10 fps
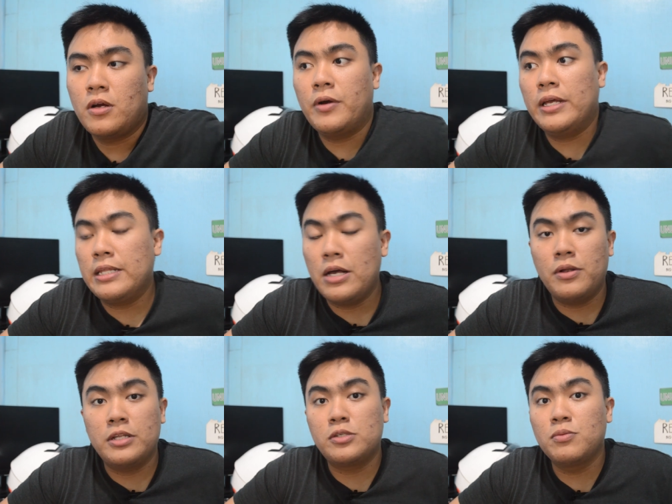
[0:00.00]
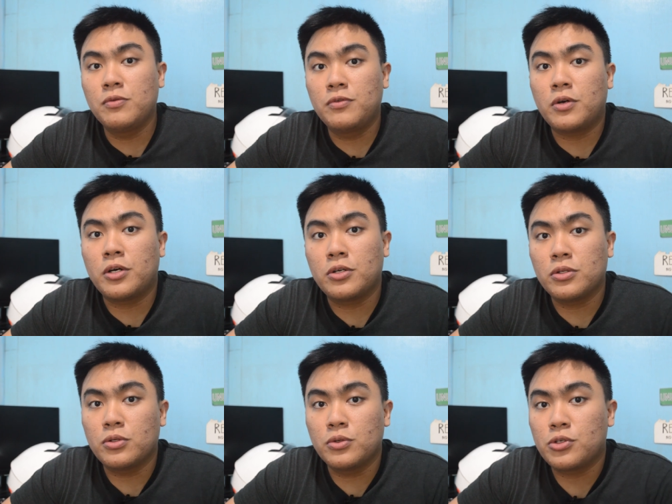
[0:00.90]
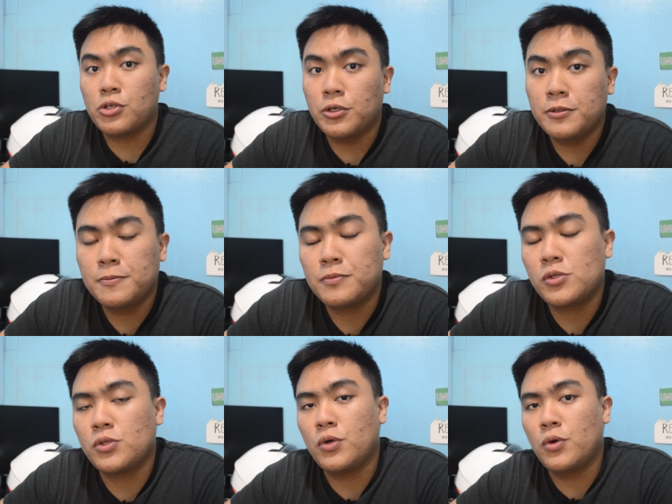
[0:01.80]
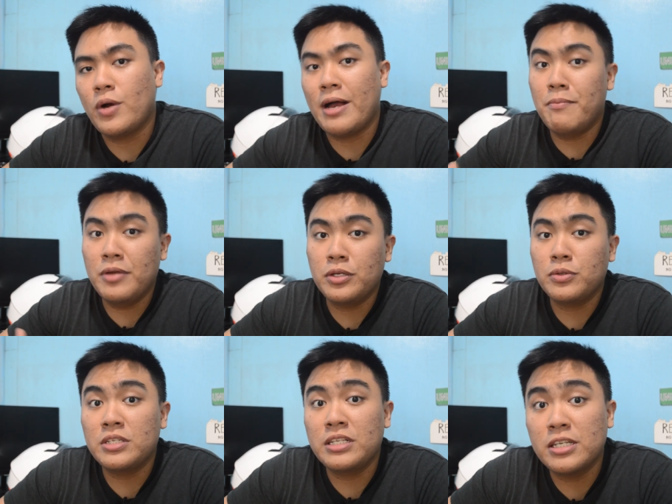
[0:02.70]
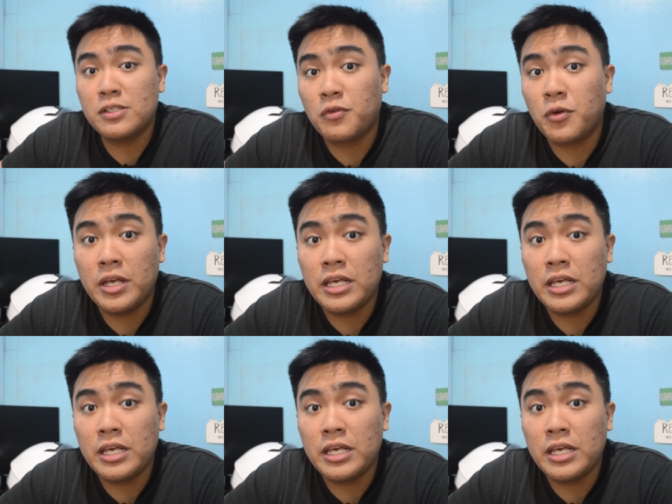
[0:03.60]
Right now, let's move to our conclusion. So, I've been using this for